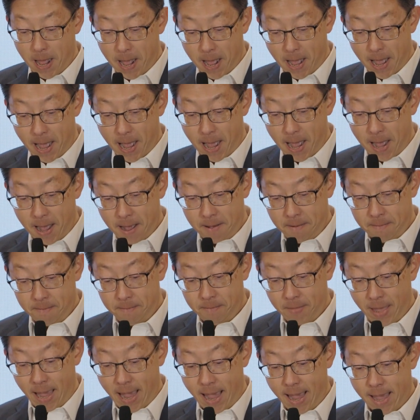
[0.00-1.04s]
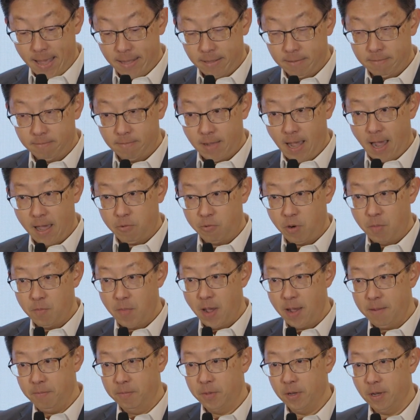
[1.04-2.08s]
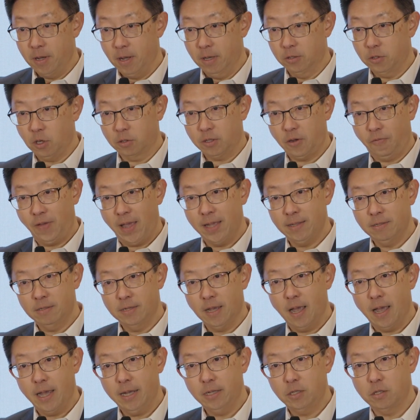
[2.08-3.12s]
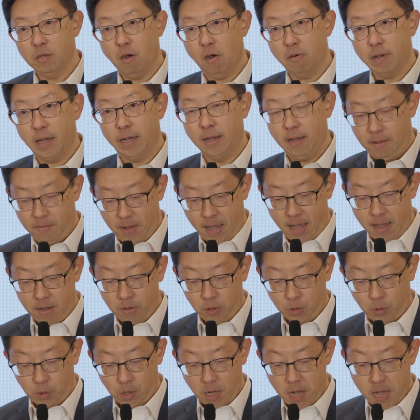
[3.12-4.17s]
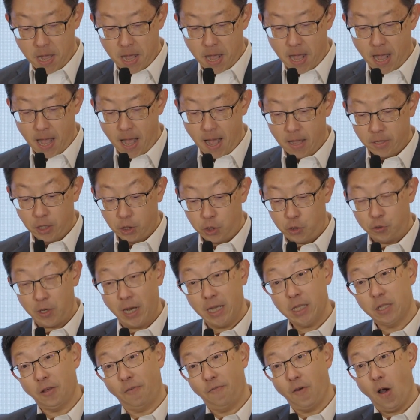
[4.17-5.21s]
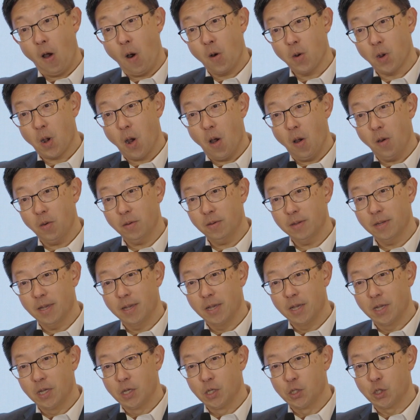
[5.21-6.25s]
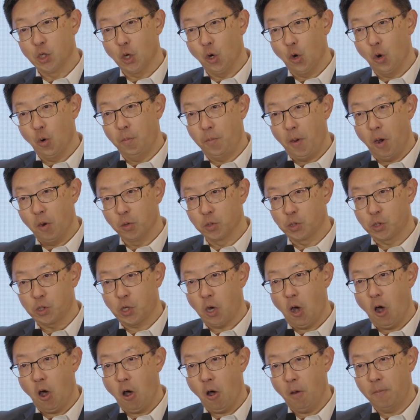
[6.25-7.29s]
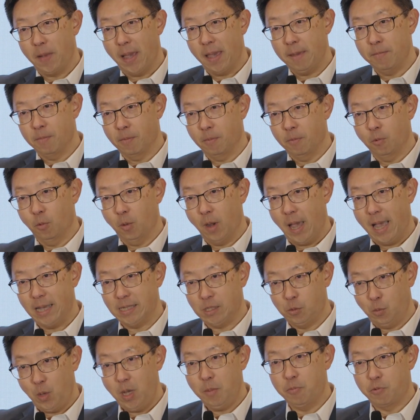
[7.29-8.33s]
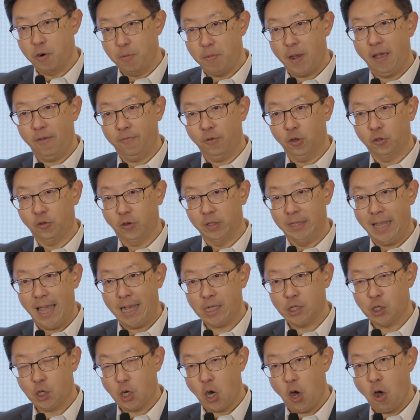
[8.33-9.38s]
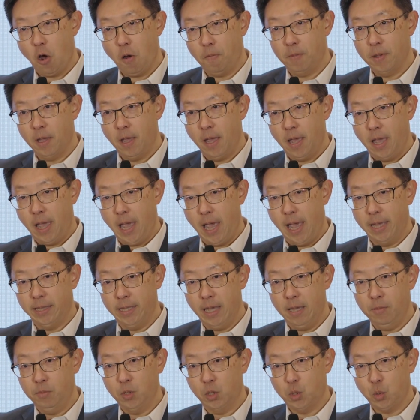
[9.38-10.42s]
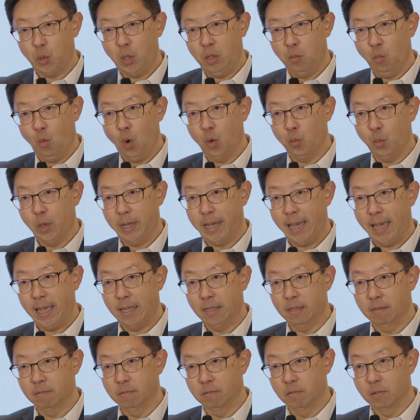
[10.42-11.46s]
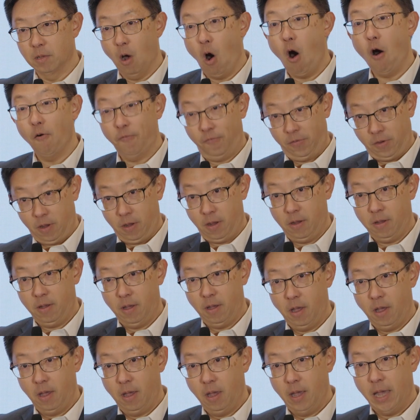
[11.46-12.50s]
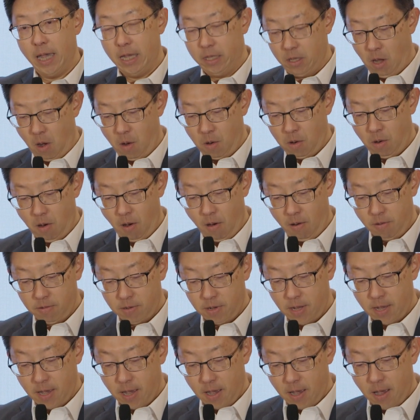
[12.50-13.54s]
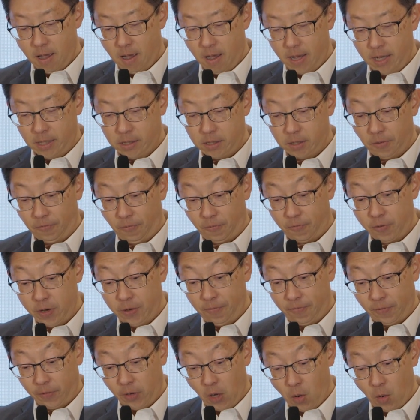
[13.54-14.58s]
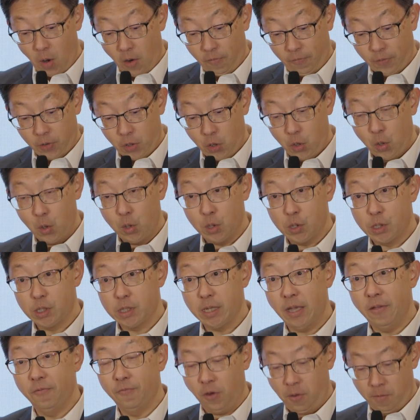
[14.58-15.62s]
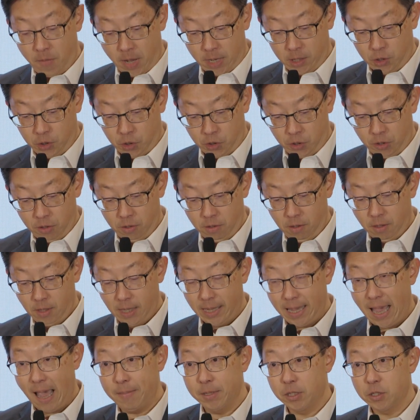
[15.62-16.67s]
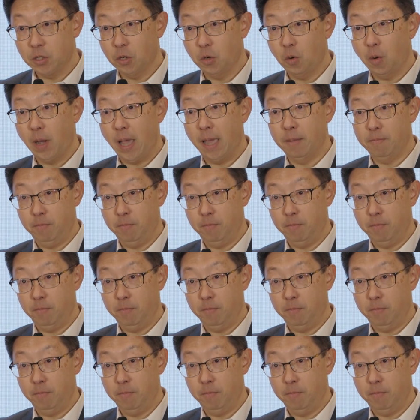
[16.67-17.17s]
And I remember Dr. Van Dyke talking about the strength of Hong Kong, so post-COP, and as we prepare for the next COP, and in between what we can offer in Hong Kong is the free flow of goods, information, capital, and